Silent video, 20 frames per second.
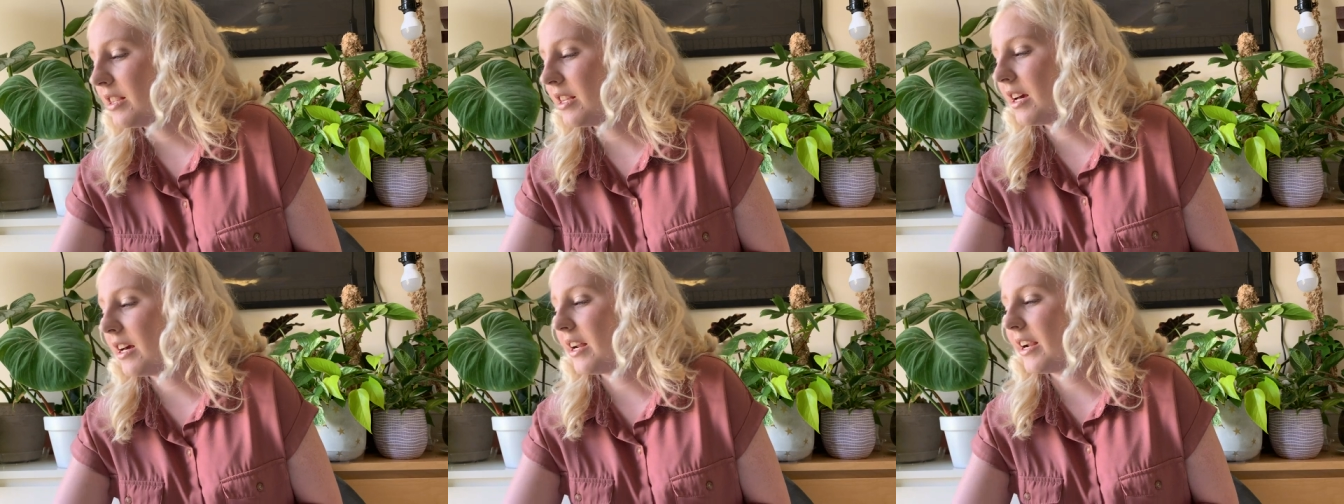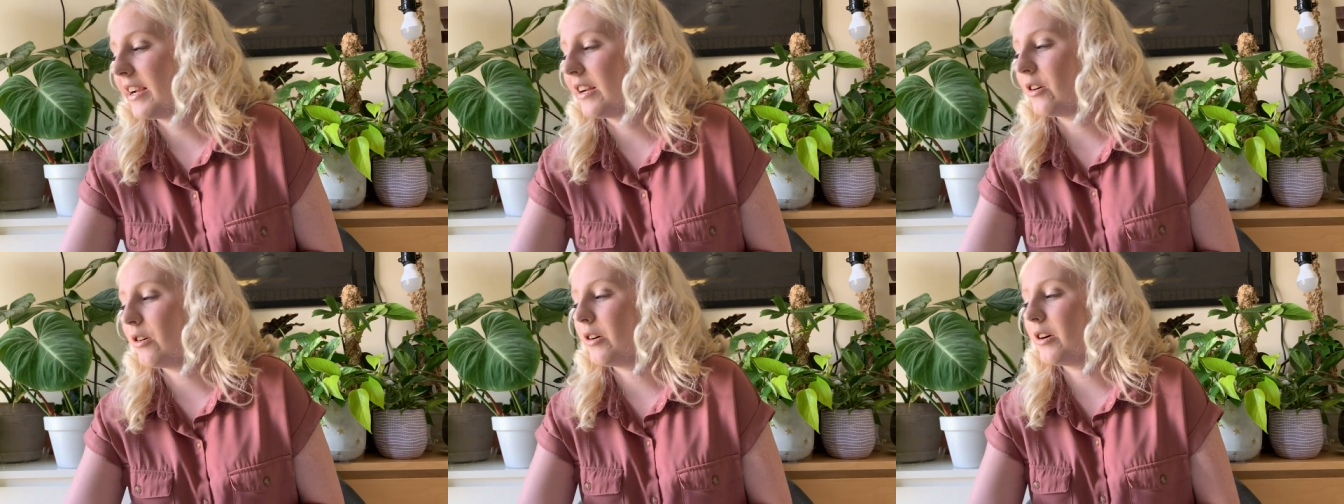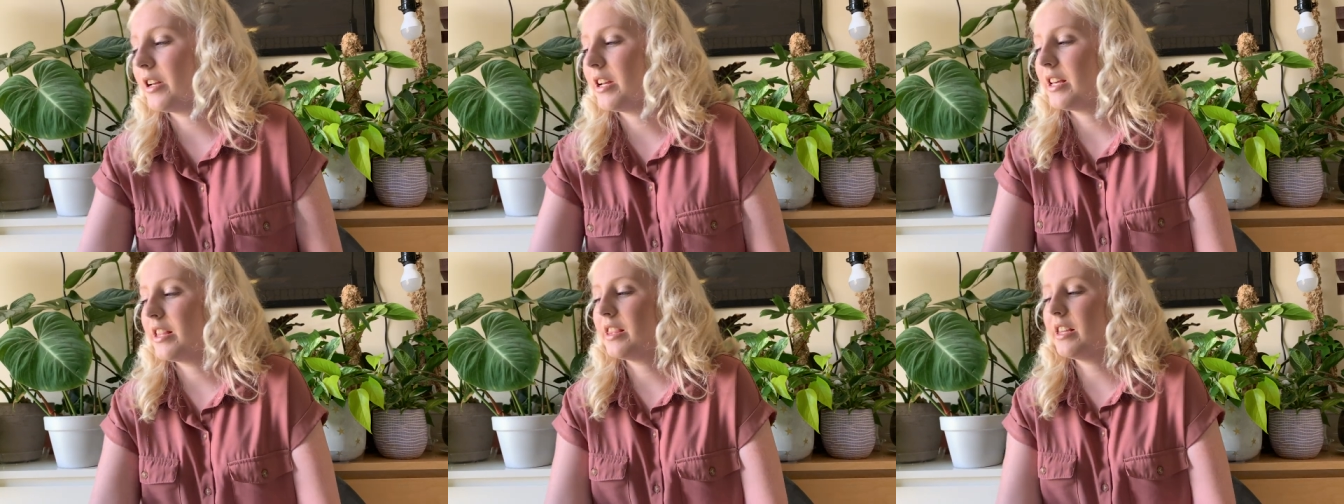that I
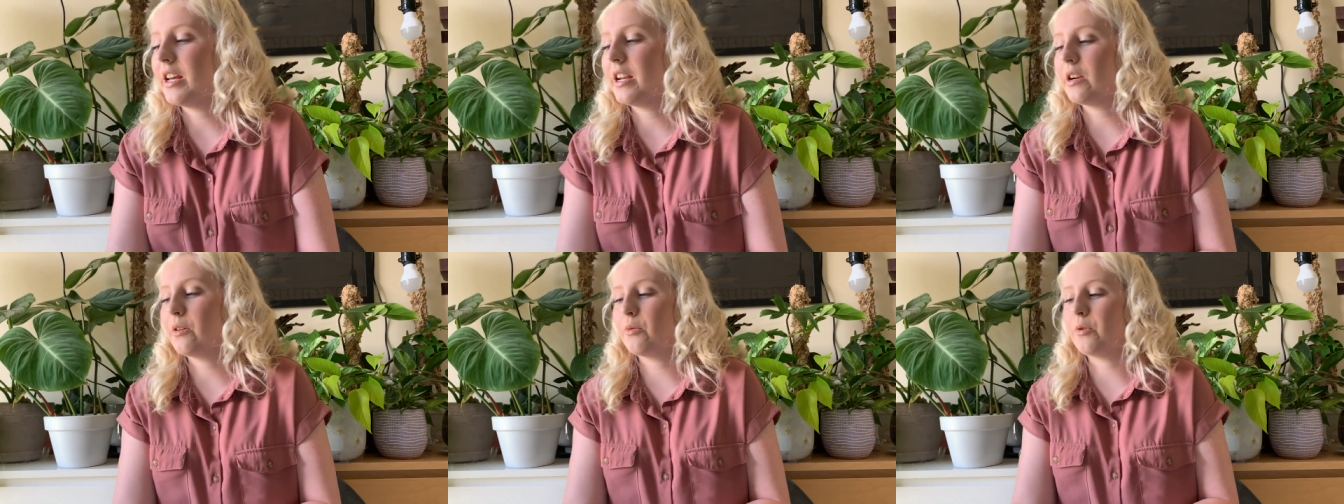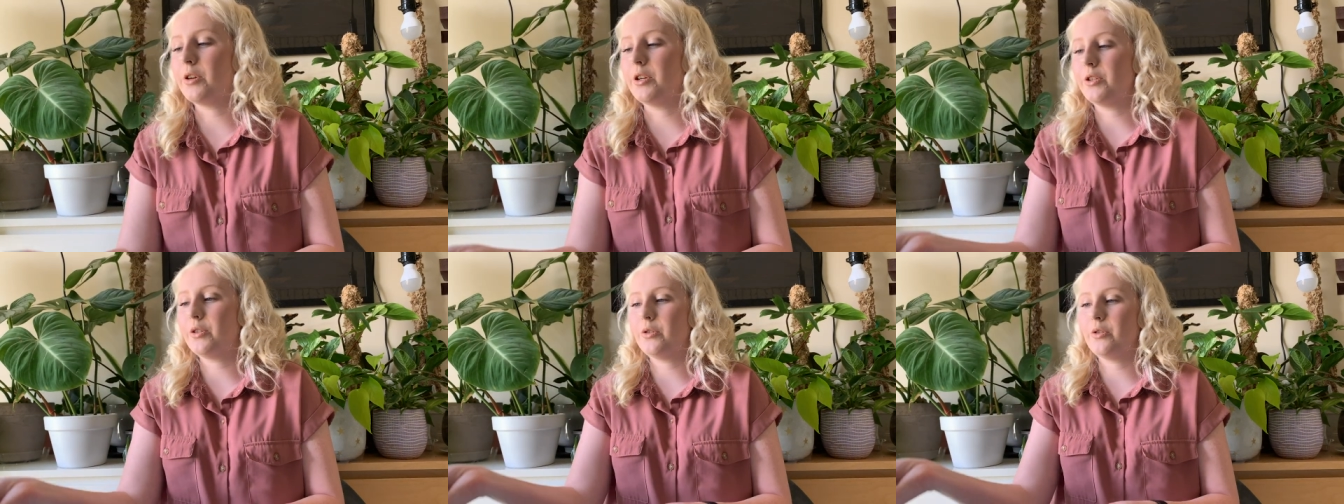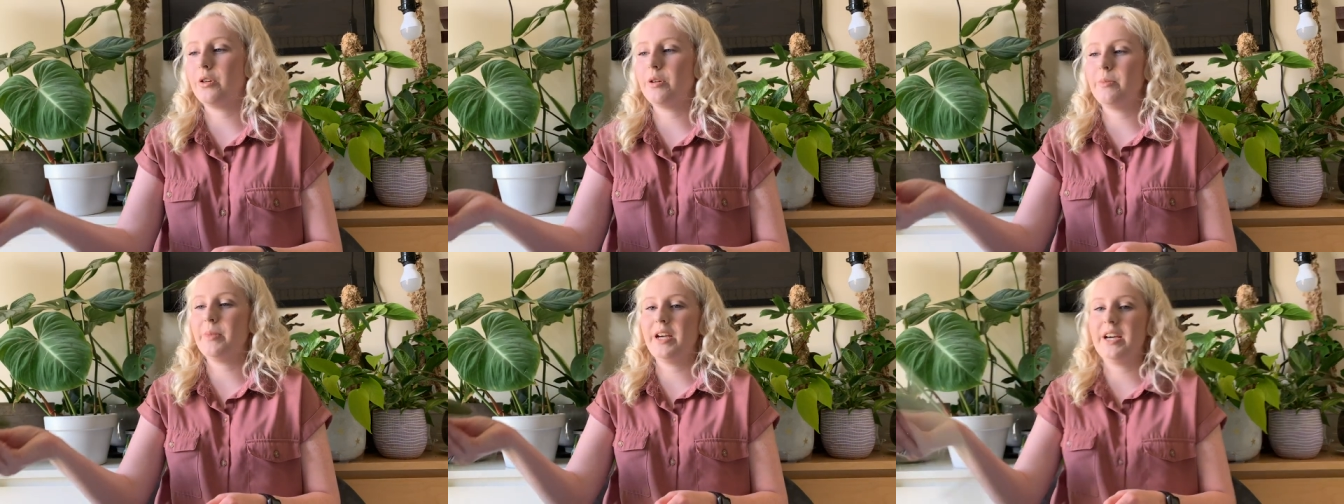got that I want to
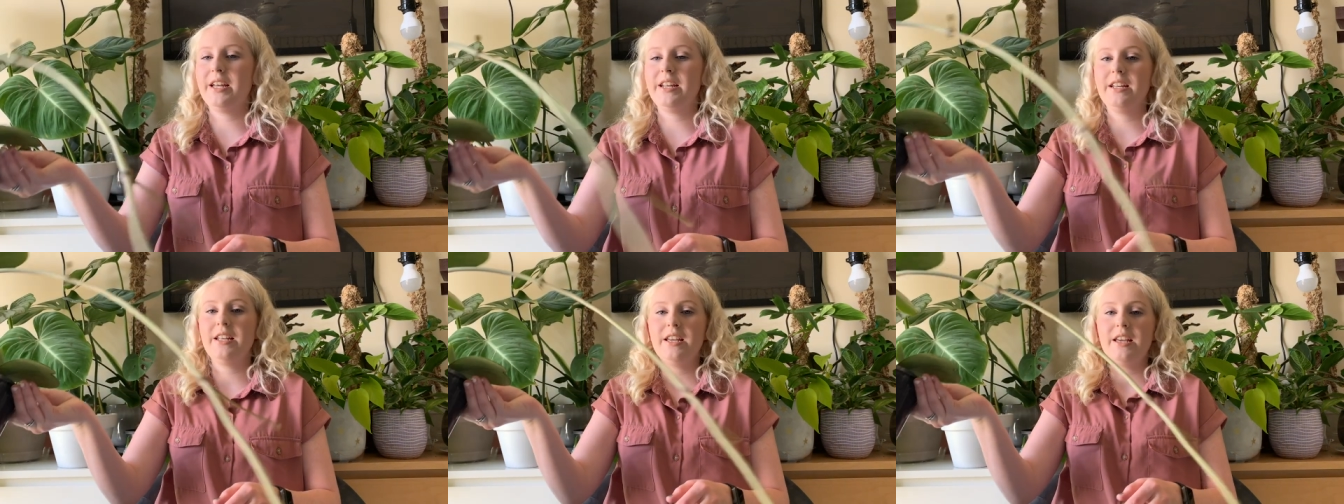talk about